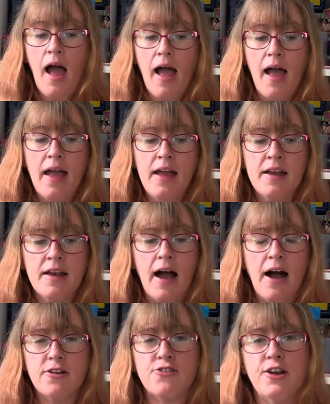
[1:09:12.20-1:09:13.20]
In
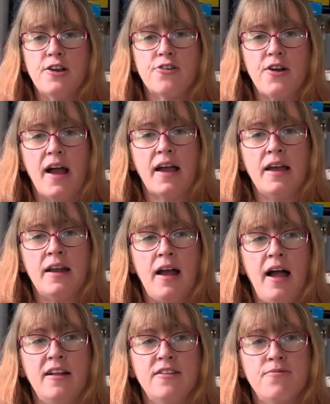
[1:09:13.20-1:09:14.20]
How to Train Your Dragon
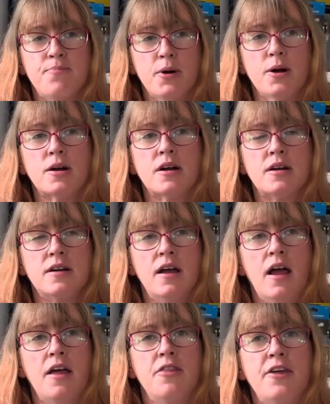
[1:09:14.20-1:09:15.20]
Isle of Berk,
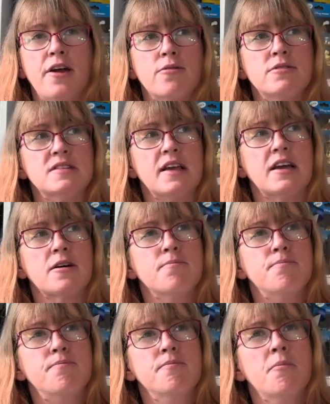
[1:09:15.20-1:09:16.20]
there was like a
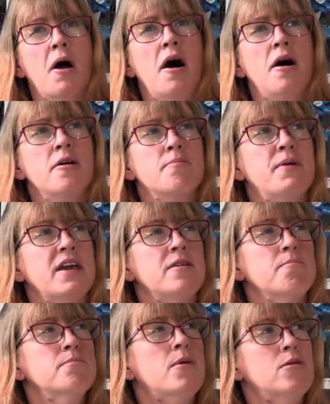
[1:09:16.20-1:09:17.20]

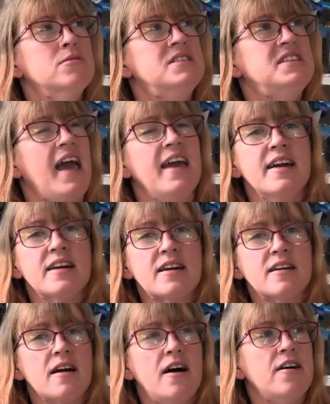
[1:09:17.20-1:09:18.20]
big mosaic
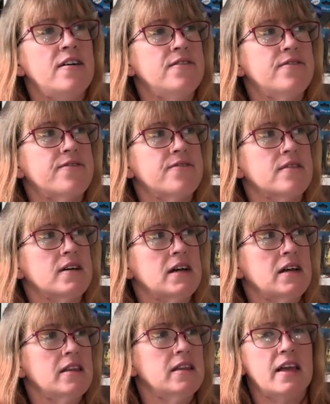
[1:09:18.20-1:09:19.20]
of
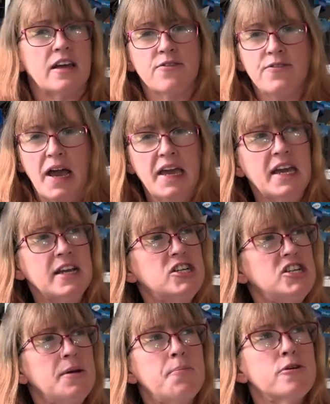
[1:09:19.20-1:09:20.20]
like a Viking
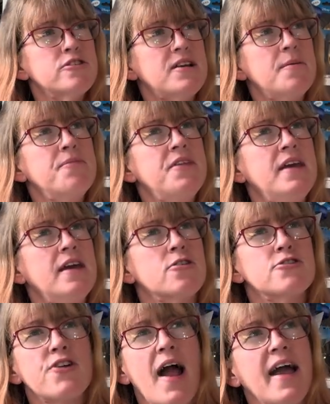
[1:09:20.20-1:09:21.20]
ship or something, or
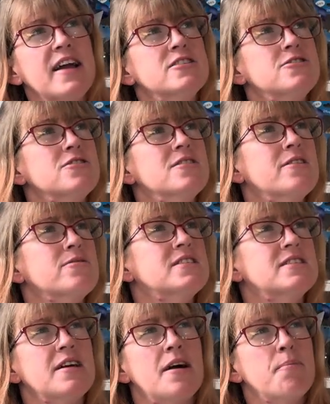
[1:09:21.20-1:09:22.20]
dragons. There
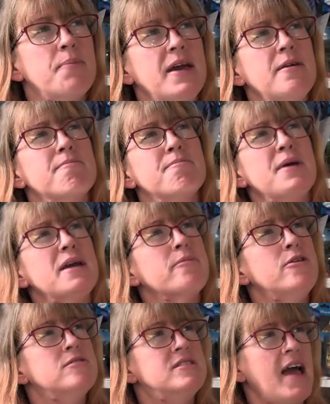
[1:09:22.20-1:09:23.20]
was a big
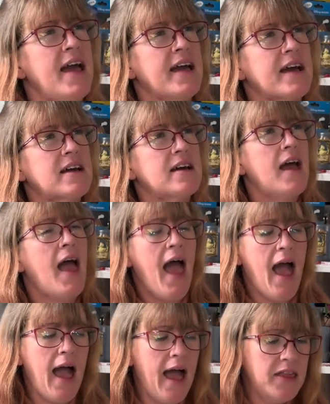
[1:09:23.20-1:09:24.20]
mosaic,
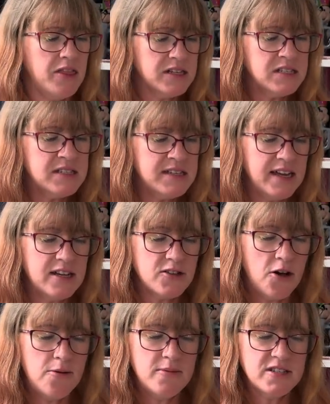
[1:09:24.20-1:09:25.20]
and the sinks
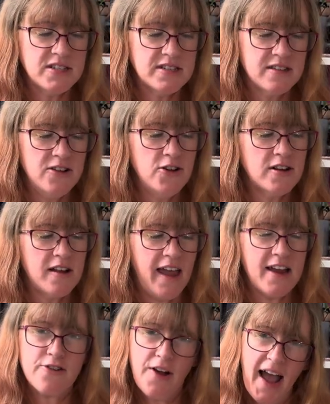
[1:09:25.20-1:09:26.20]
almost looked
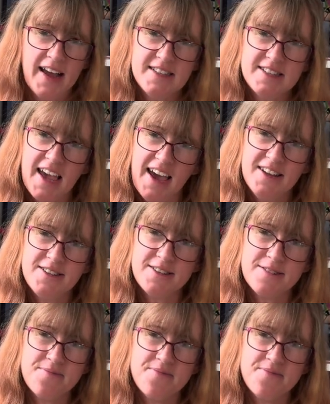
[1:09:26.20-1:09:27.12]
like dragon scales.